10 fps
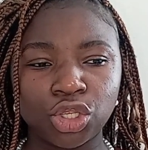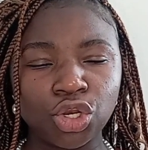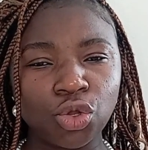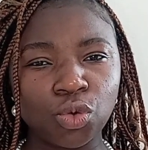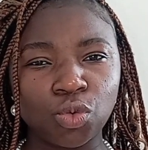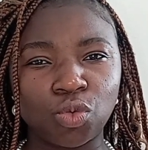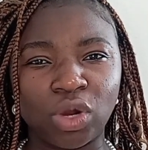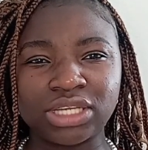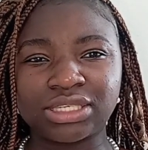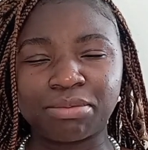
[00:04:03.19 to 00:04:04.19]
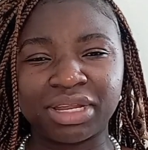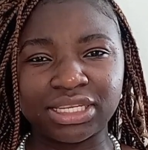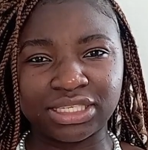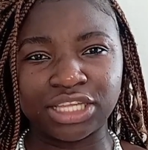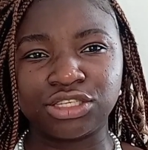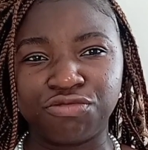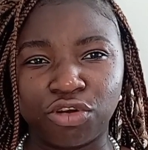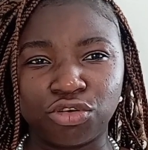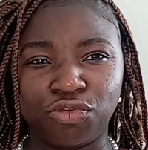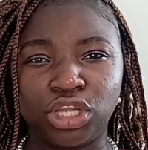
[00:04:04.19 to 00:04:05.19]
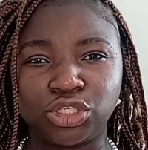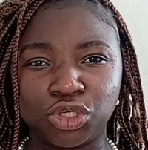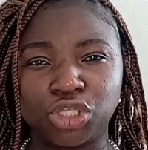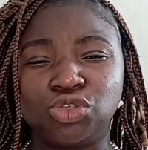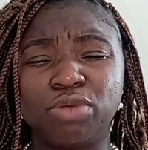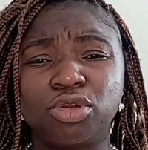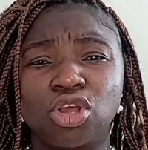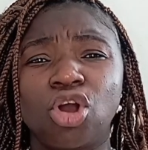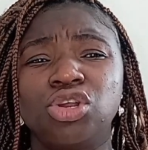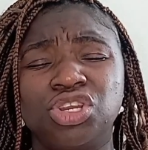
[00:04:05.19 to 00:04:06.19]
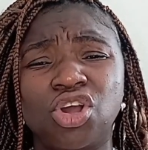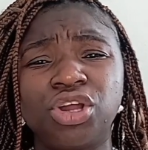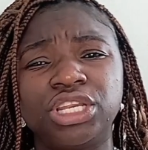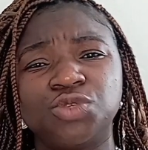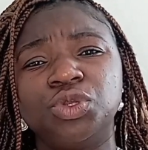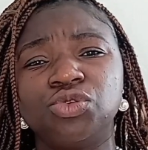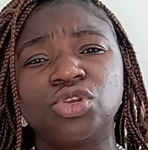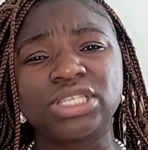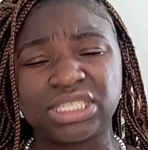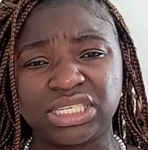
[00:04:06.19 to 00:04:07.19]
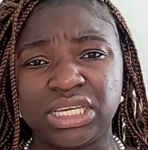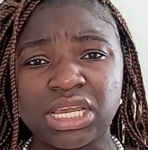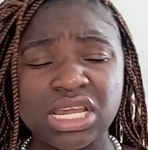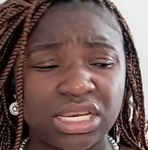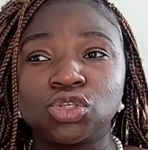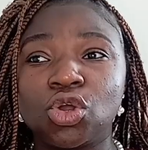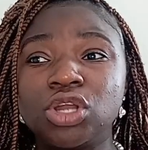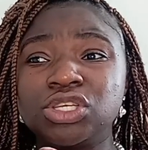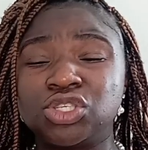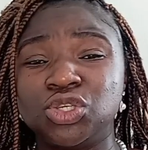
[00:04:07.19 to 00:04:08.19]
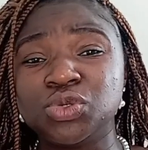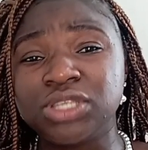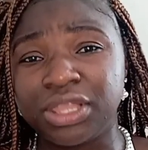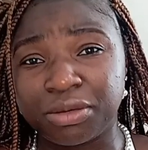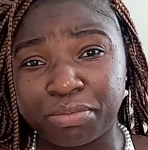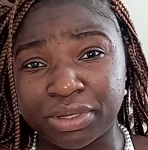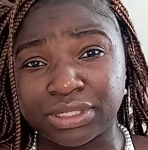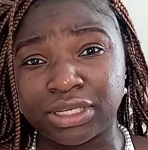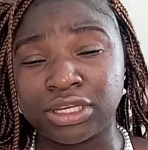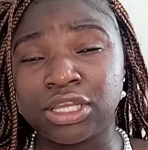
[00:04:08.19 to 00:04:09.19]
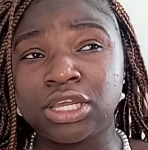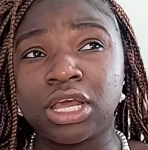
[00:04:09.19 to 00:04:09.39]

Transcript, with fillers: you know, when somebody stands in front of you and talking to you about God, the God that we do not see, so God is using that person.